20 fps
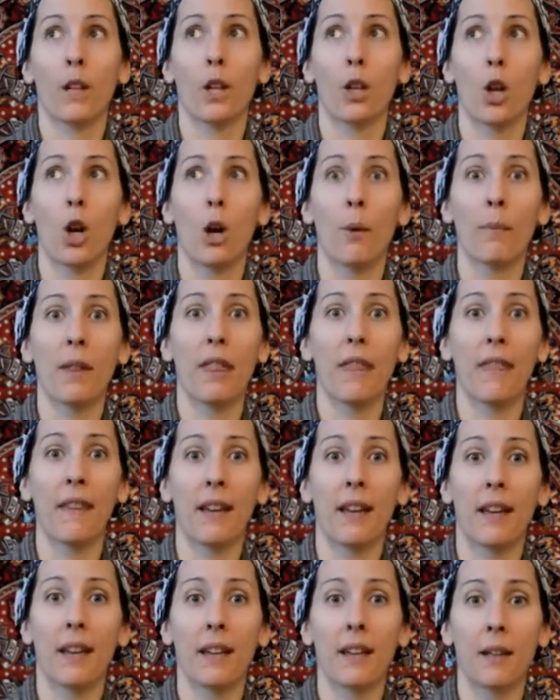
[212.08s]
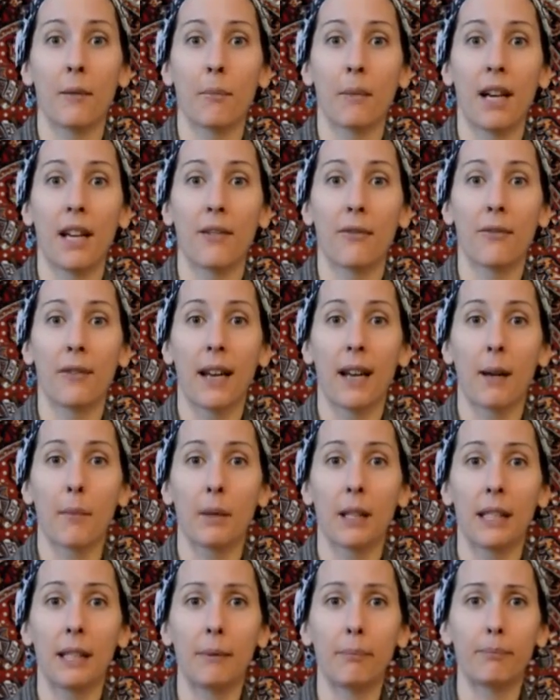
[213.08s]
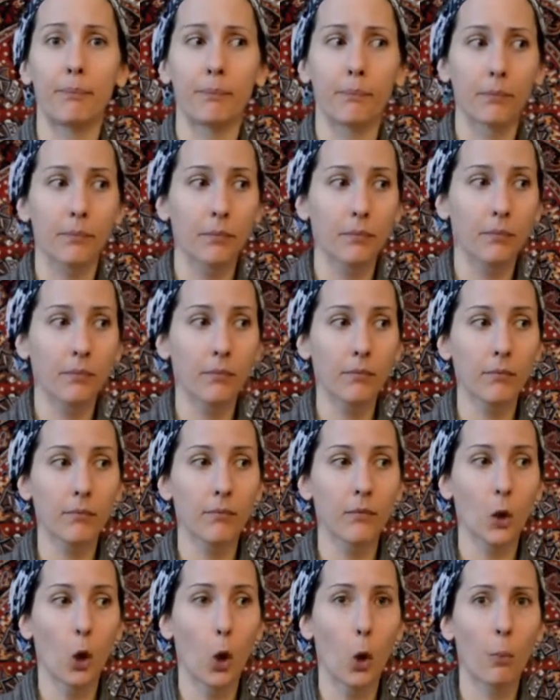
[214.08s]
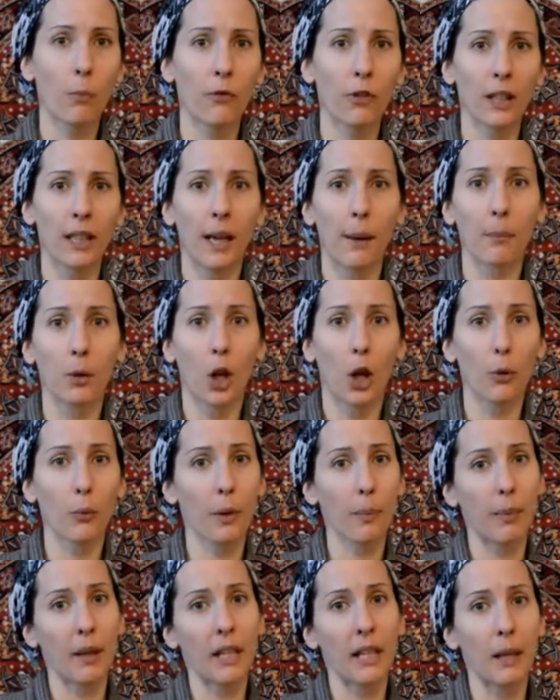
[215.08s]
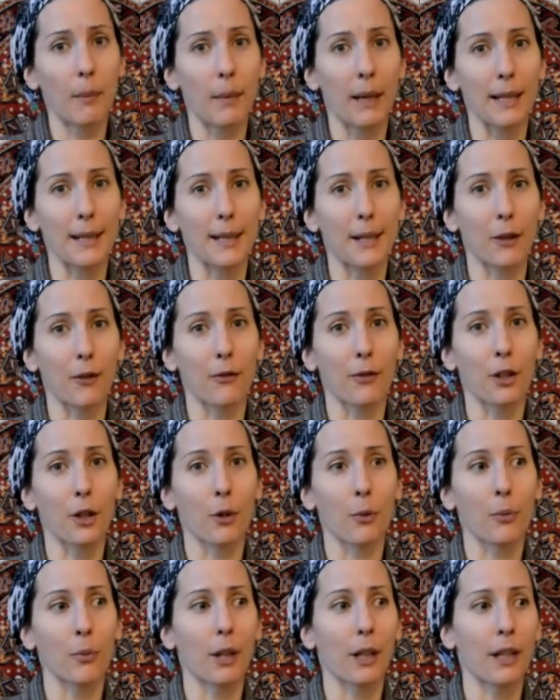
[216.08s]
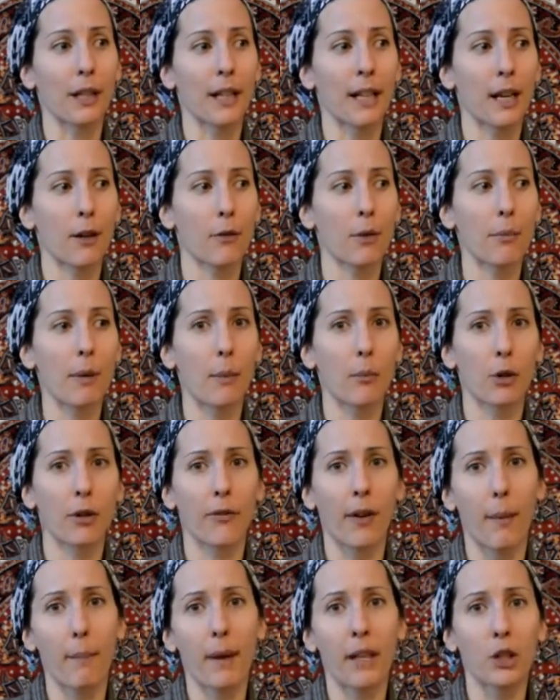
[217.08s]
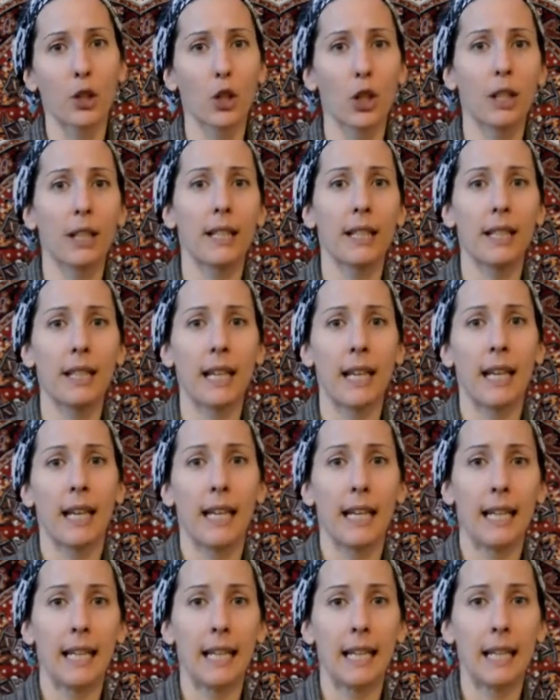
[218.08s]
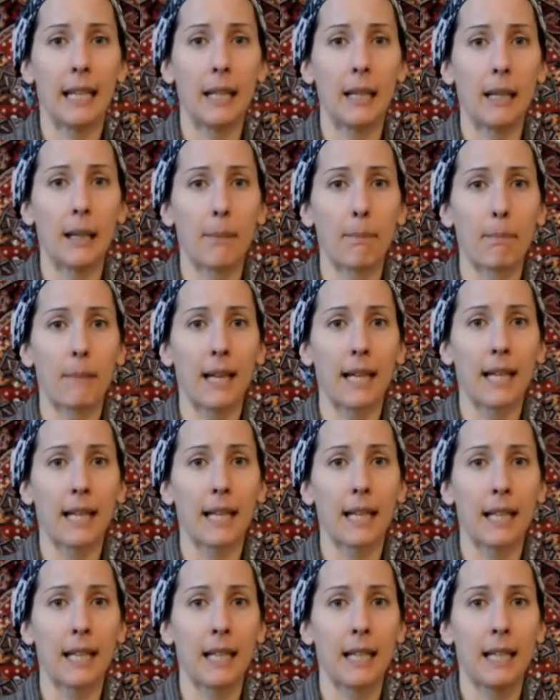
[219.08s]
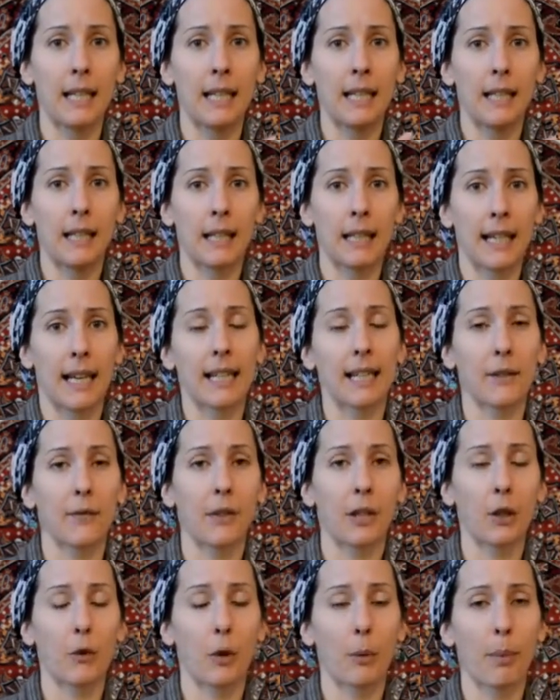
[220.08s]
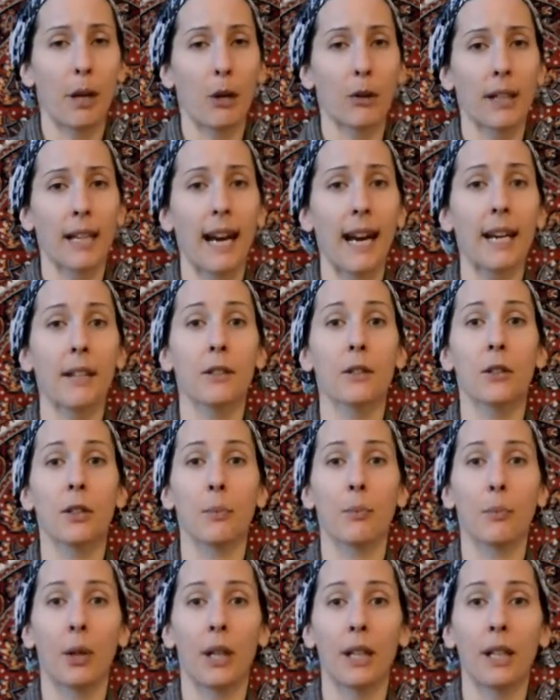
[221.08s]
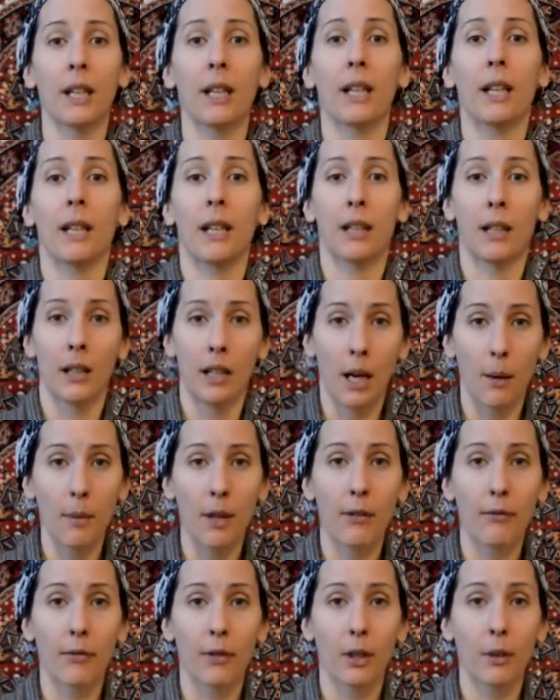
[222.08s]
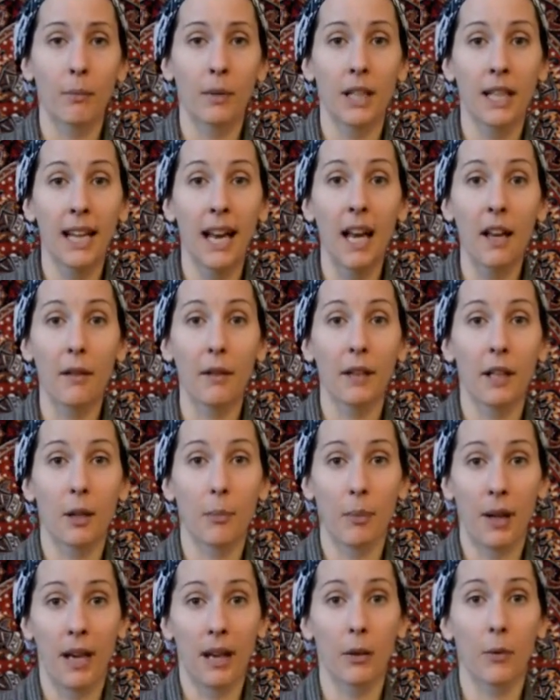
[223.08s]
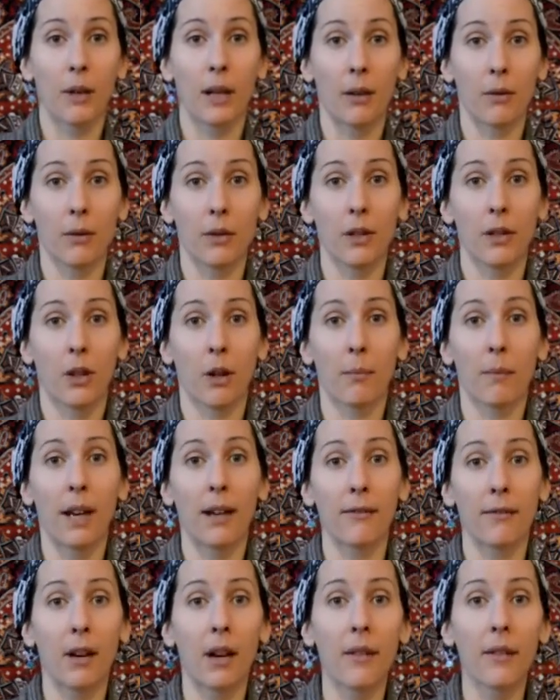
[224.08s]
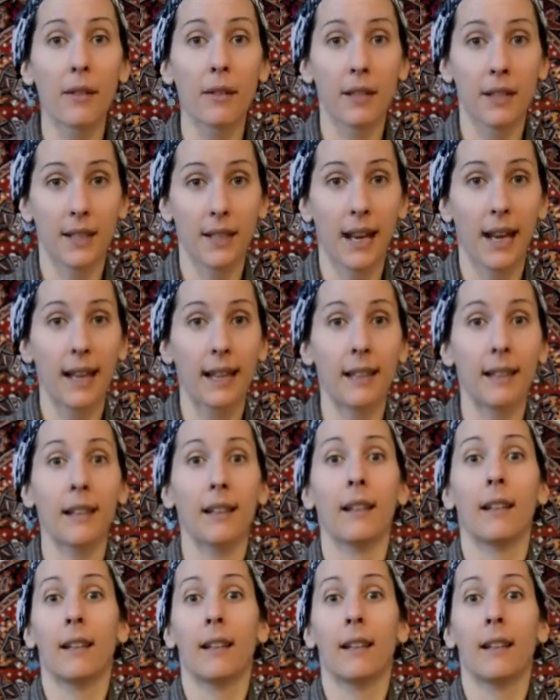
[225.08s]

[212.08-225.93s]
common thing in my family. Hopefully I'm not repeating myself here. I can't remember if I mentioned it in my last video about candles, but coming from a Catholic background on my father's side,